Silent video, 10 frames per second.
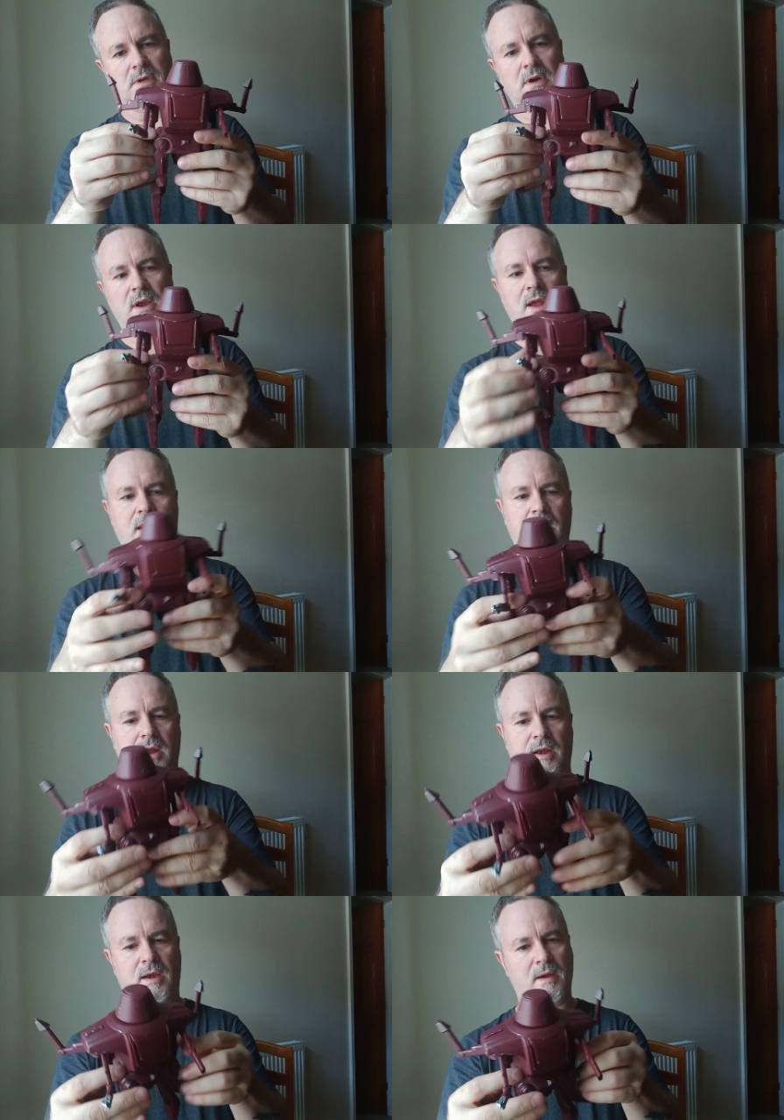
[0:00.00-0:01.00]
I like it
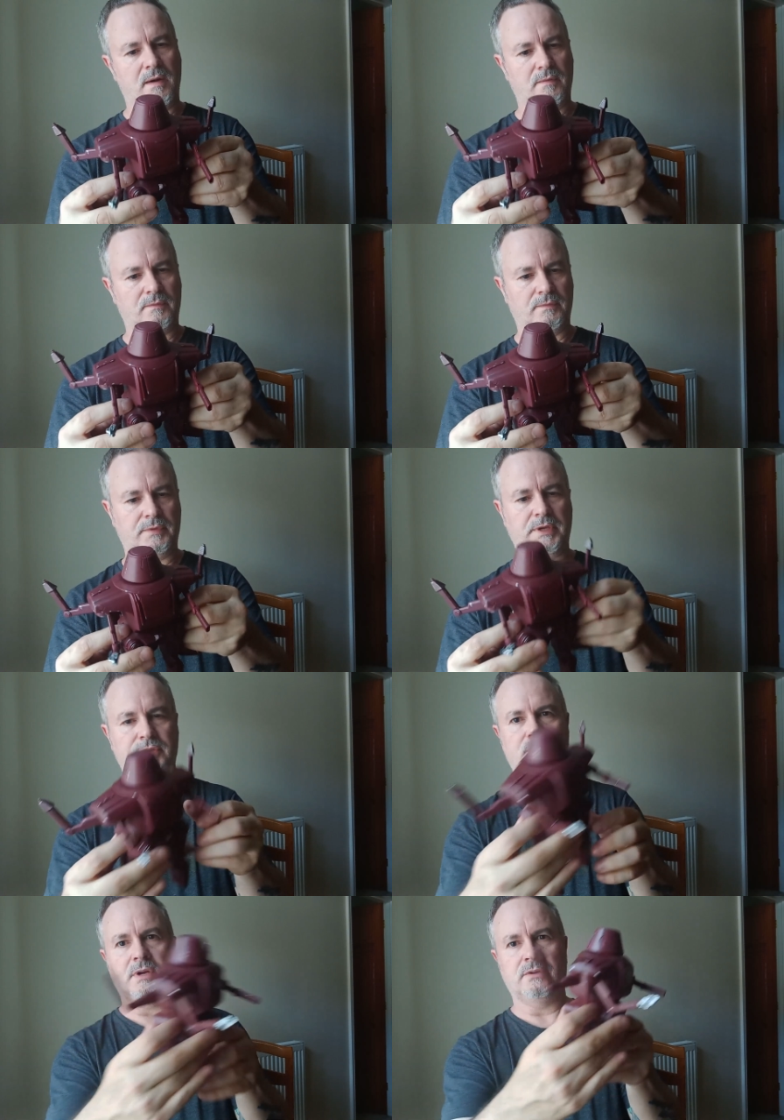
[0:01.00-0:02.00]
a lot. Thing is,
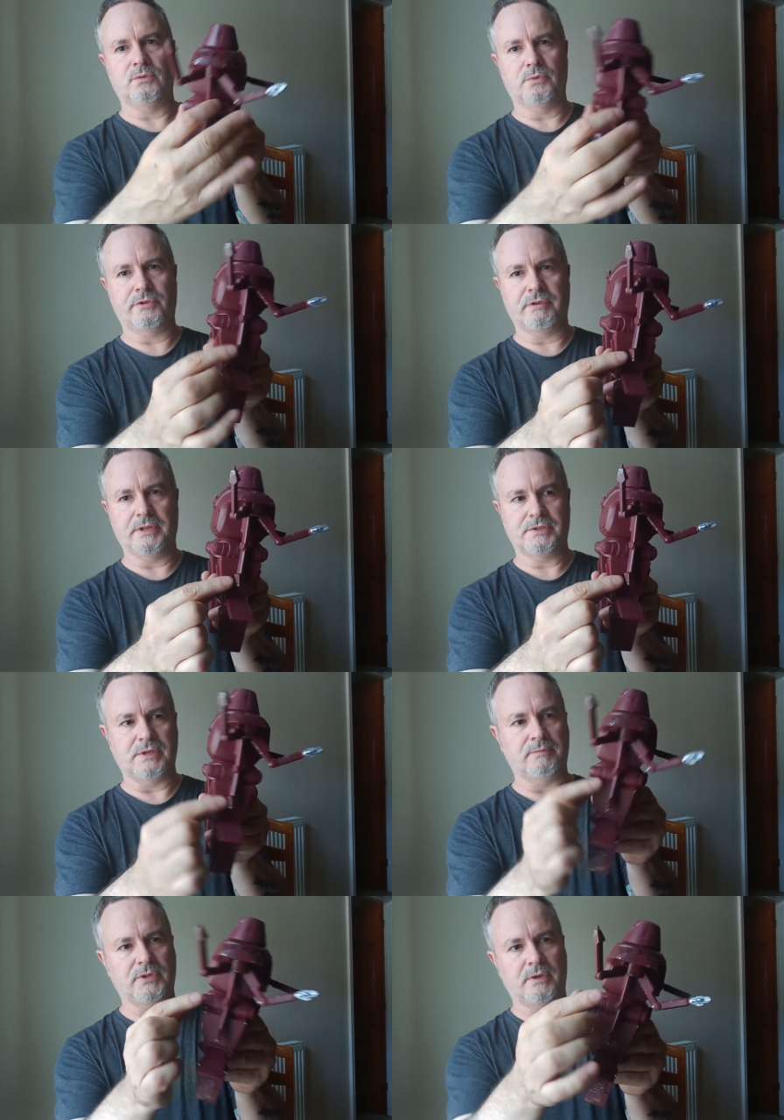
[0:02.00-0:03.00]
you can't do all three at the
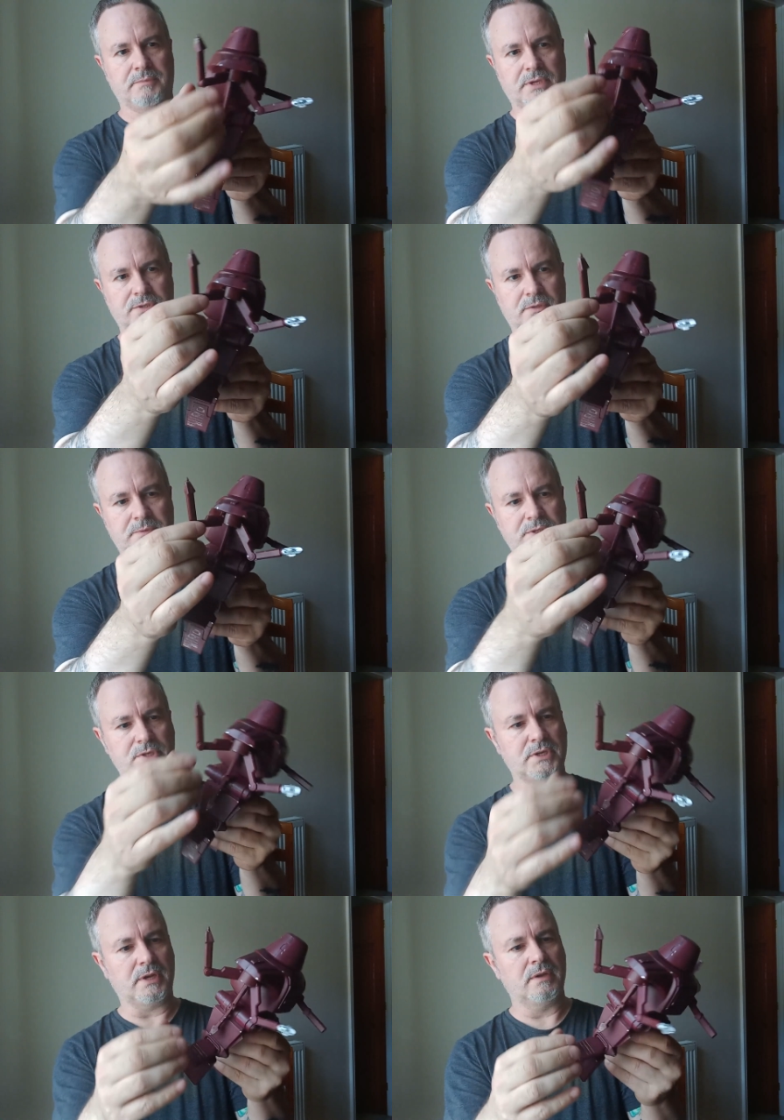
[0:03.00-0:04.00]
same time because of the
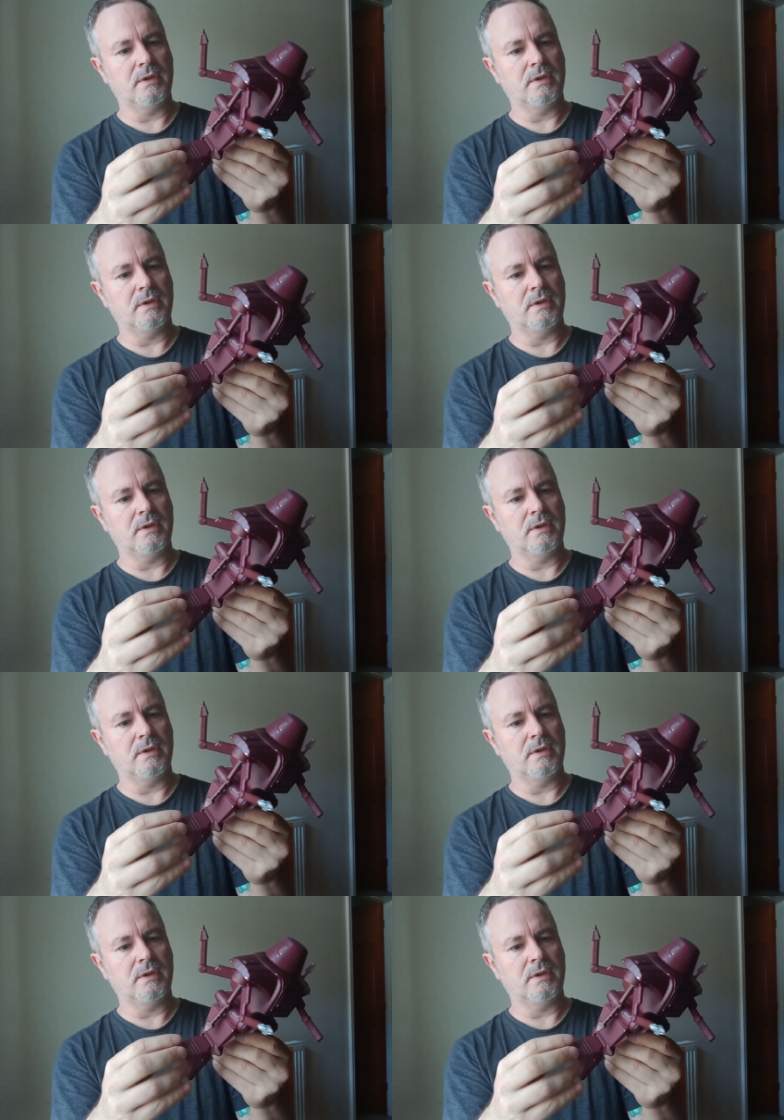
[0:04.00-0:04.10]
positioning.